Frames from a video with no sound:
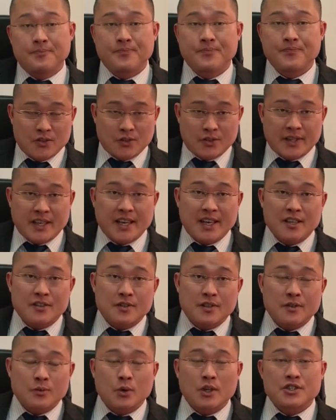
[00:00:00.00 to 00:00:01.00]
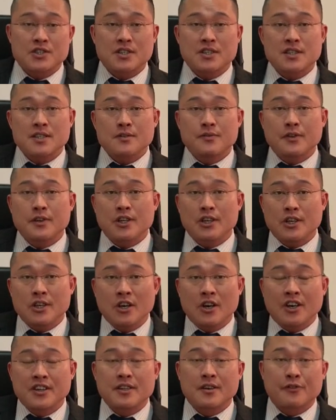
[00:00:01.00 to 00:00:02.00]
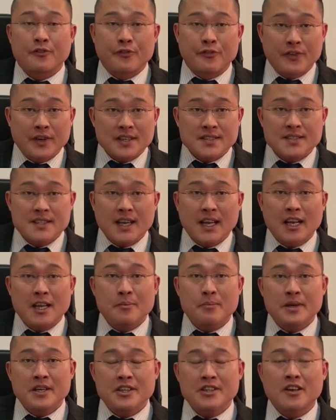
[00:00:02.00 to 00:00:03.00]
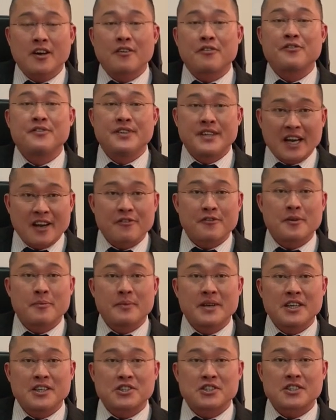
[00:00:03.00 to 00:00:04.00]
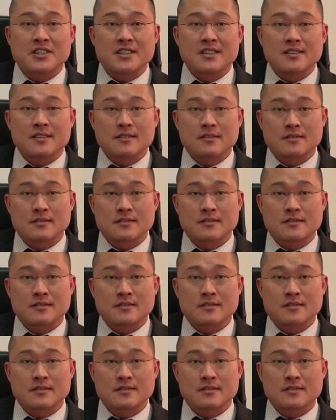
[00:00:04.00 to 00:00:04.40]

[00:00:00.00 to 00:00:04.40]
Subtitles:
So thanks for watching this video on the first element of defamation.